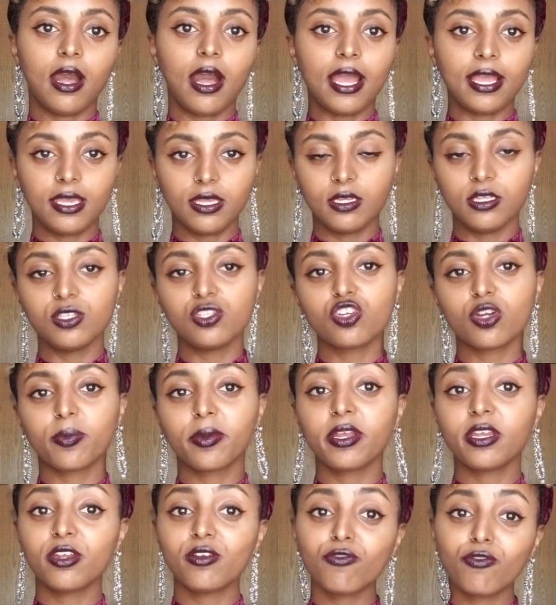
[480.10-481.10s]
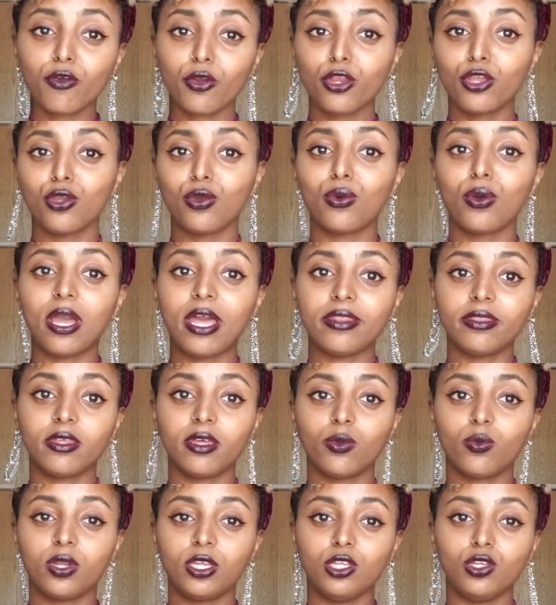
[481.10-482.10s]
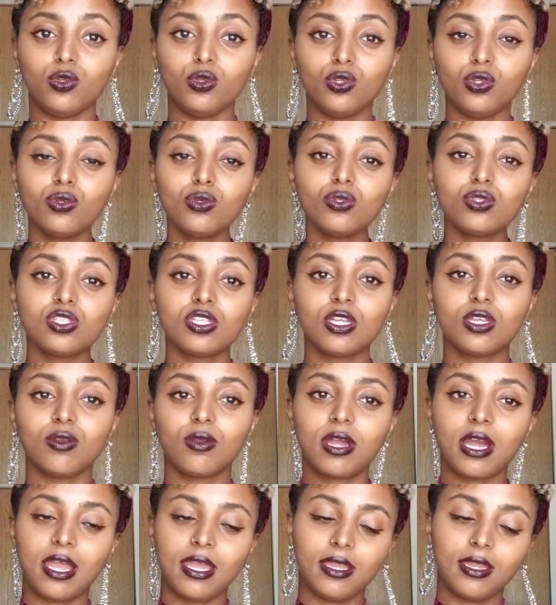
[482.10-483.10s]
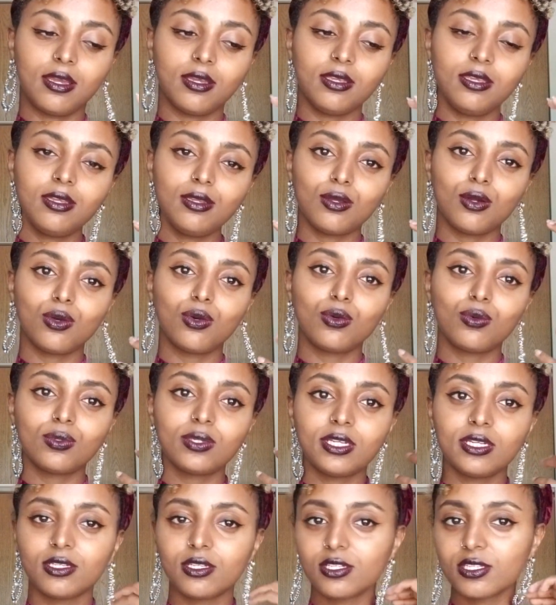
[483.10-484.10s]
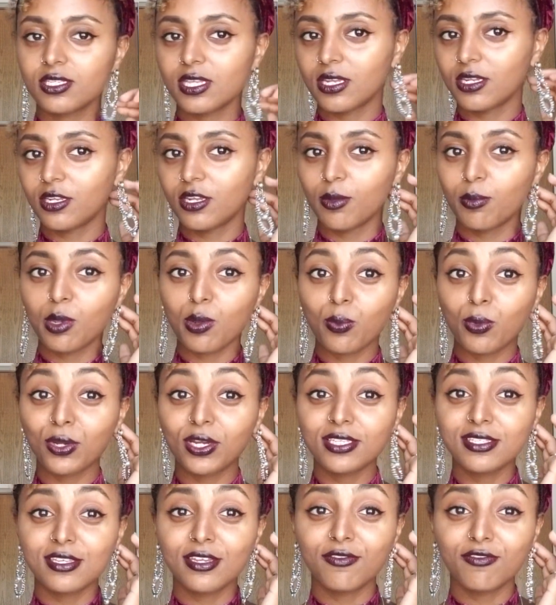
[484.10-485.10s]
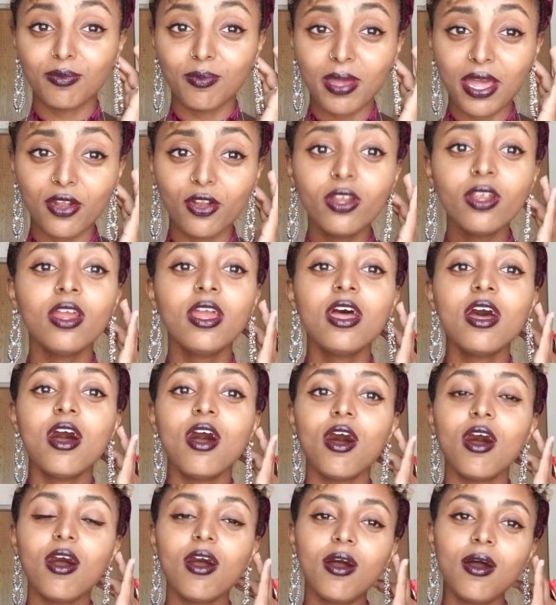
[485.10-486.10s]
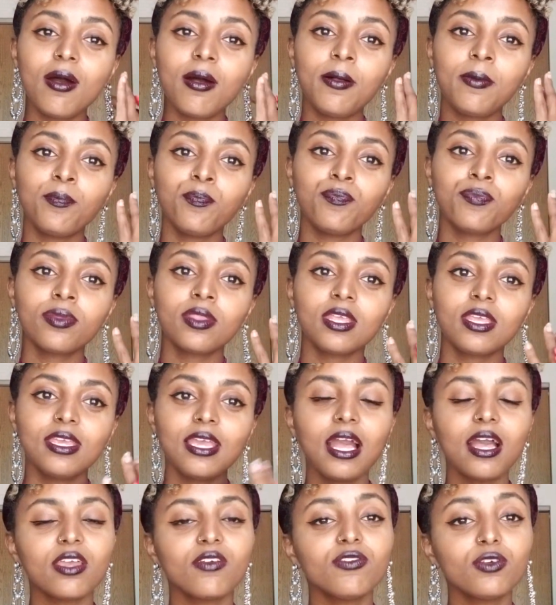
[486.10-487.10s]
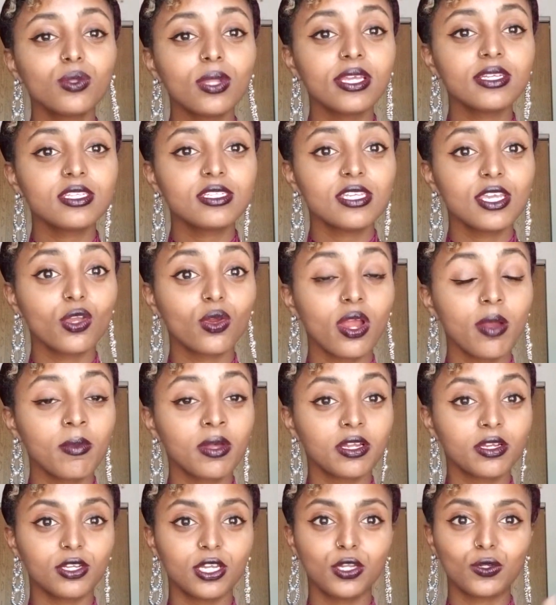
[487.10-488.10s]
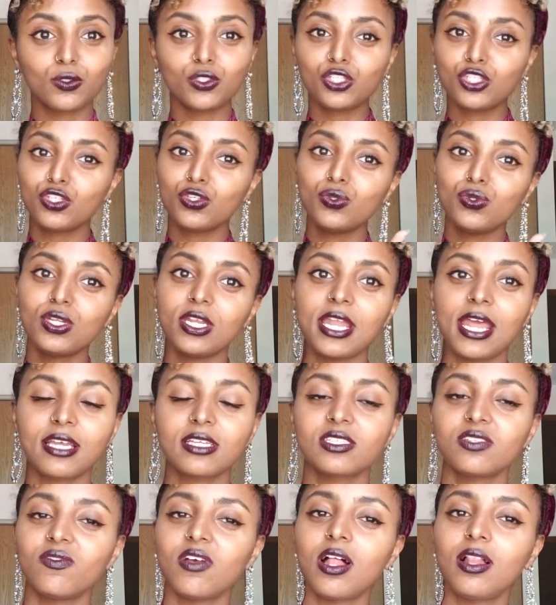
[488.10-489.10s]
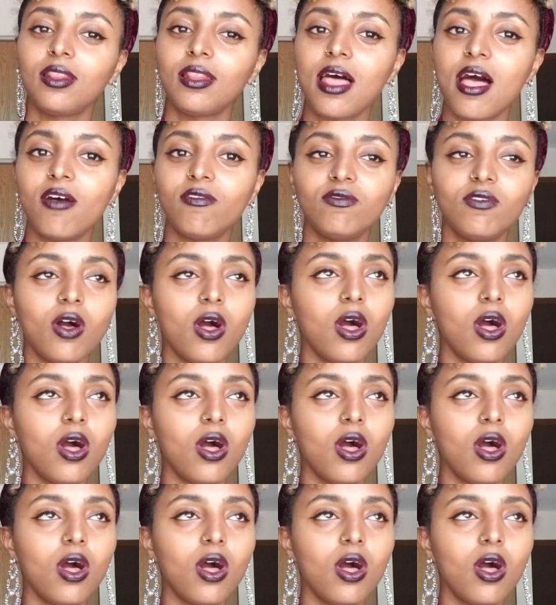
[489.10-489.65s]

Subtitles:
I can interpret it for you, and then when you use it, you kind of, would understand it and memorize it even better. Yeah, if you'd like to take your Amharic English to the next level,